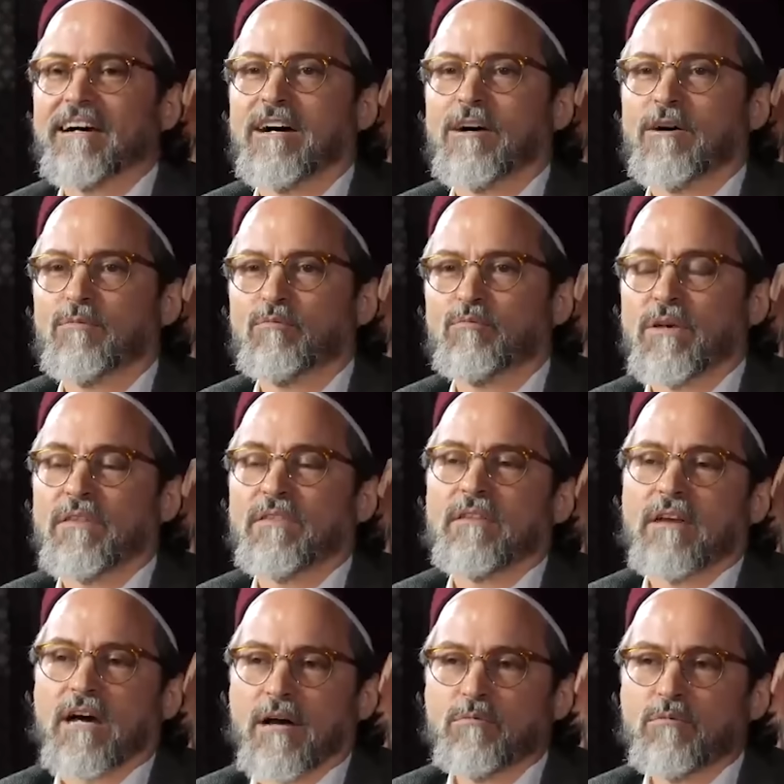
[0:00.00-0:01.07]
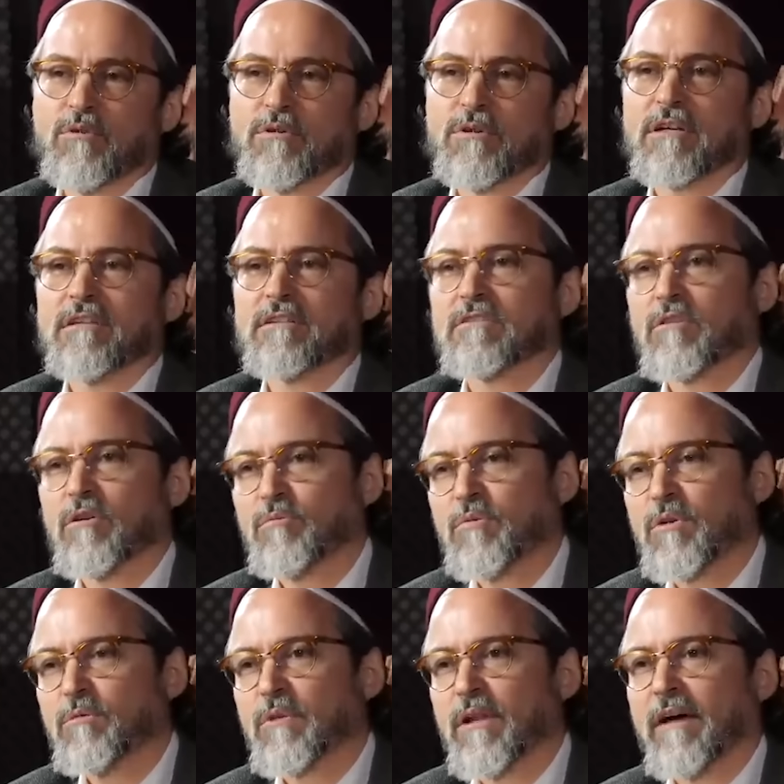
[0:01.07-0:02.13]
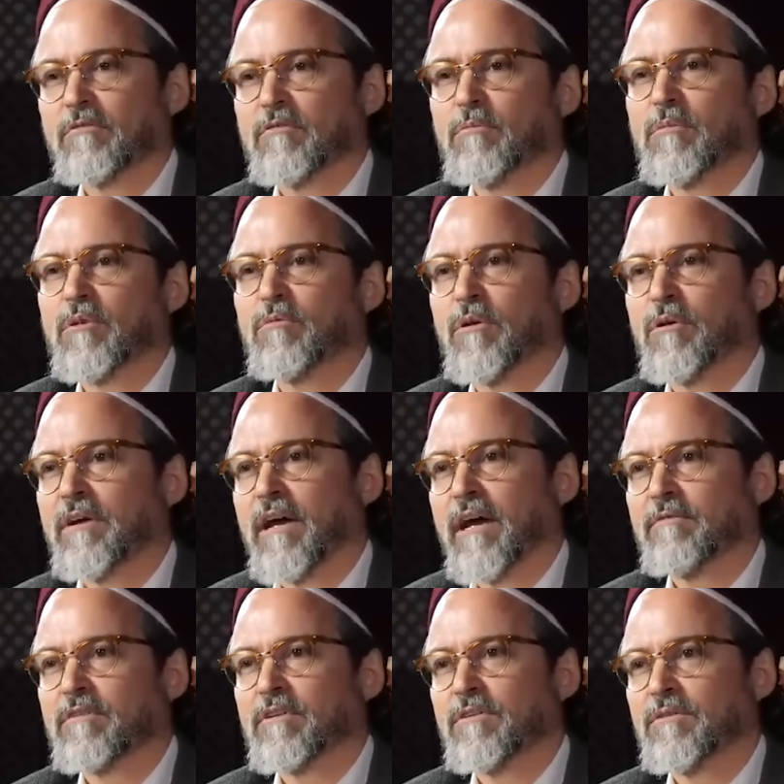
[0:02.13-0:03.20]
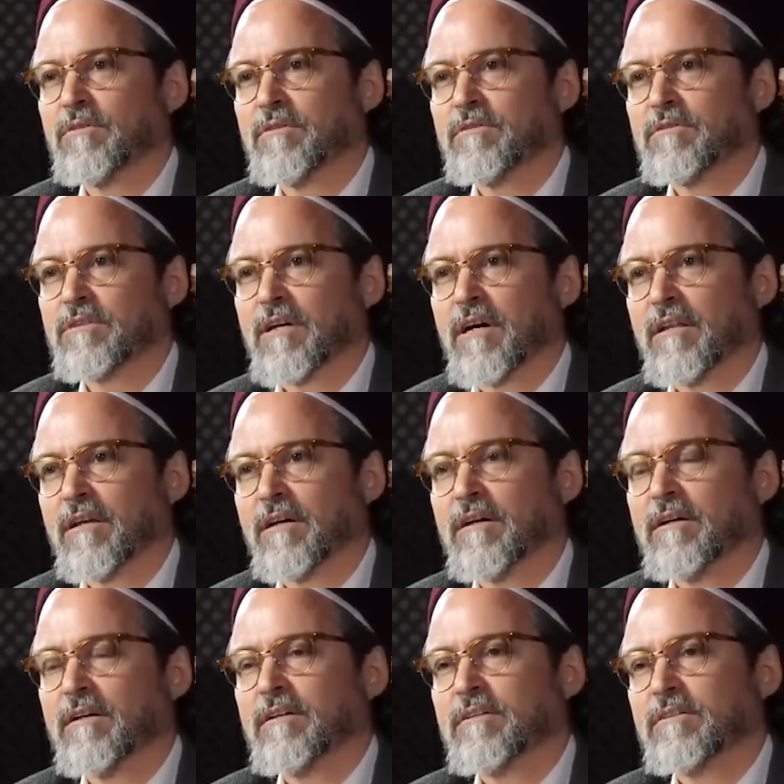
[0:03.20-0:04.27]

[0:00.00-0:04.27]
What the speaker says: But I'm doing it so people after me won't have to do it, inshallah.